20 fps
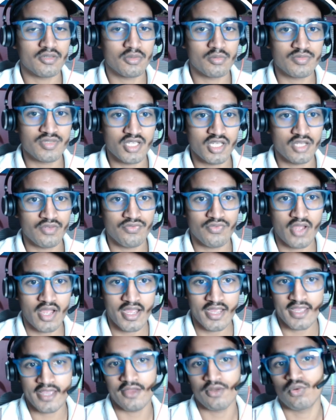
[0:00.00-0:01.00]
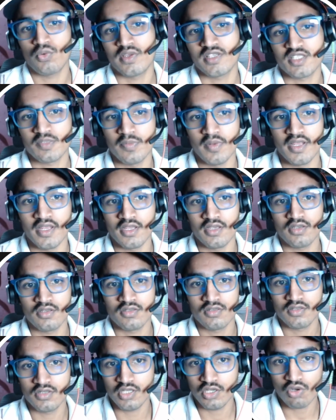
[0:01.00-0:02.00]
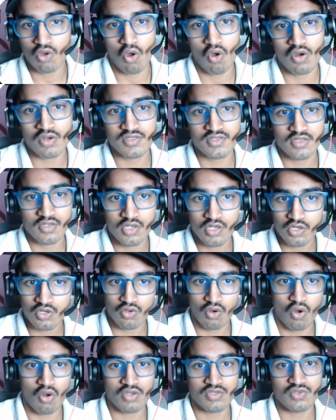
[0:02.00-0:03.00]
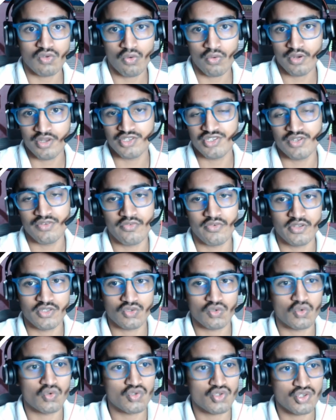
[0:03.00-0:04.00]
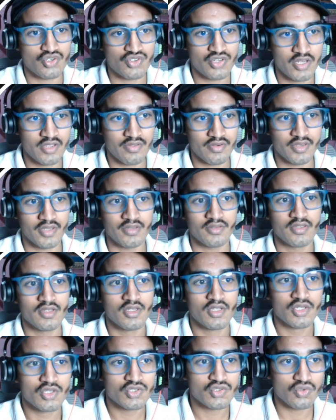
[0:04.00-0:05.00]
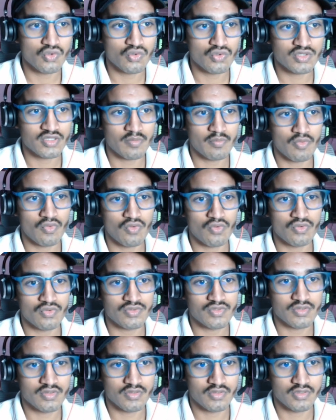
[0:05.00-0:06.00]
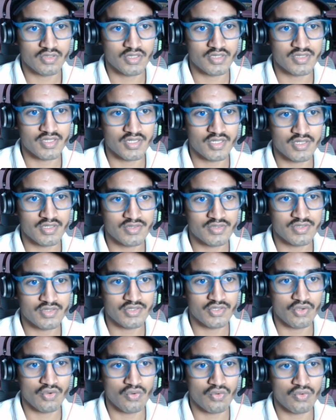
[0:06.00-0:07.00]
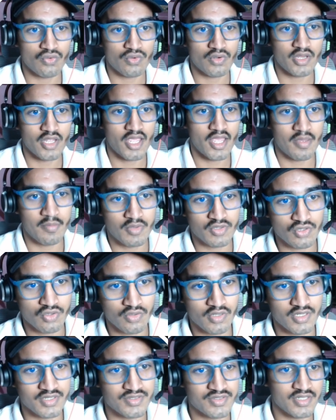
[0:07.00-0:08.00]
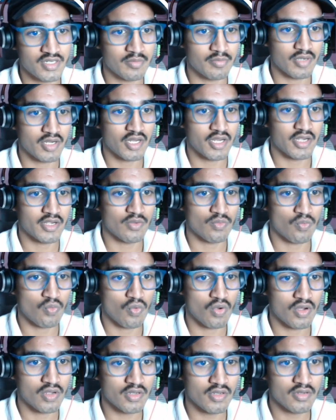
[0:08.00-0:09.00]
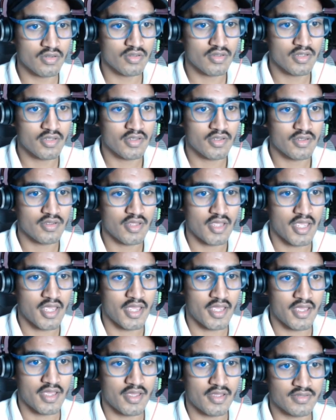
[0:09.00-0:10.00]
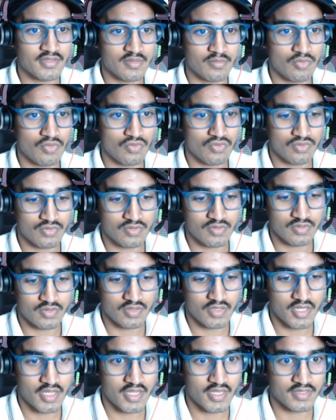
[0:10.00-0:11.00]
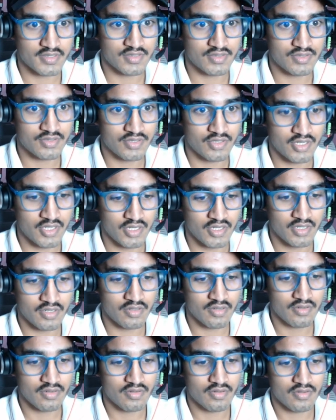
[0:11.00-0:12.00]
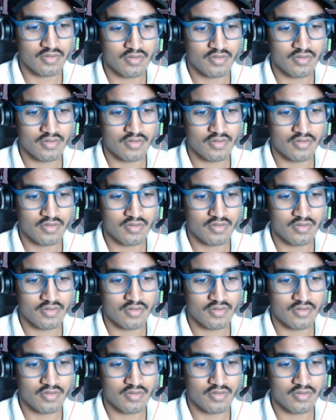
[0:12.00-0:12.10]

terms, if I have to explain the CORS, cross origin resource sharing, so suppose this is your Amazon S3 bucket 1, and suppose S3